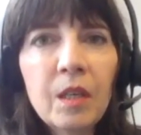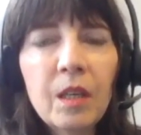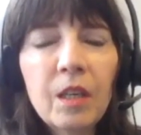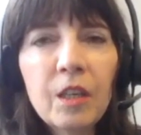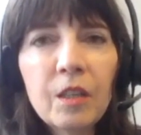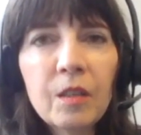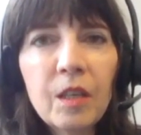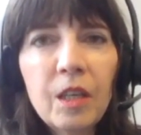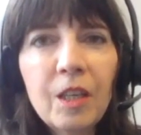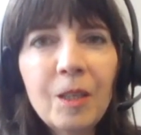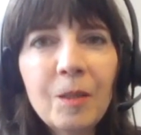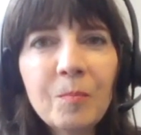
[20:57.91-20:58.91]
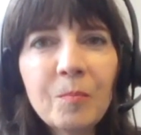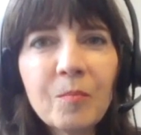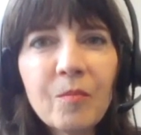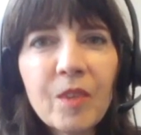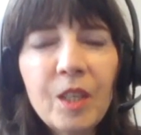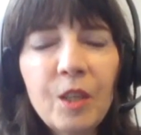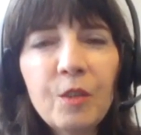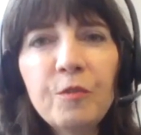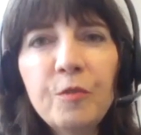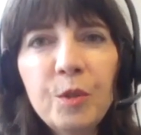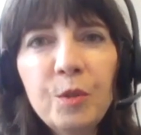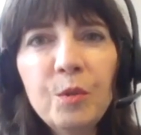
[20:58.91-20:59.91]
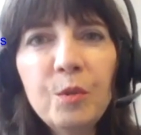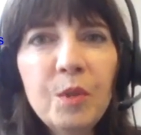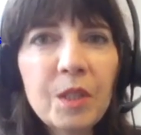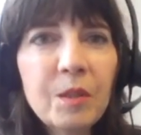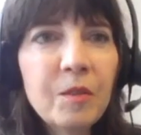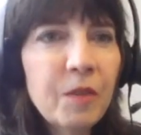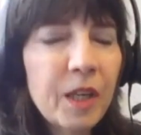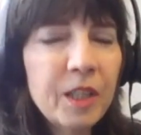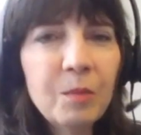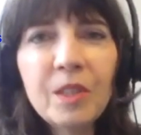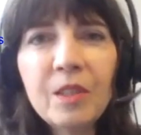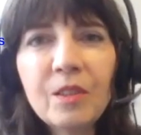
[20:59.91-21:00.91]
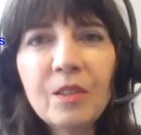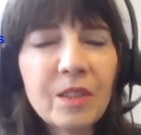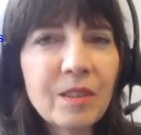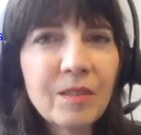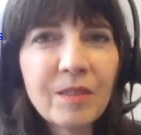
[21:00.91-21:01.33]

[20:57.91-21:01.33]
our food and vitamins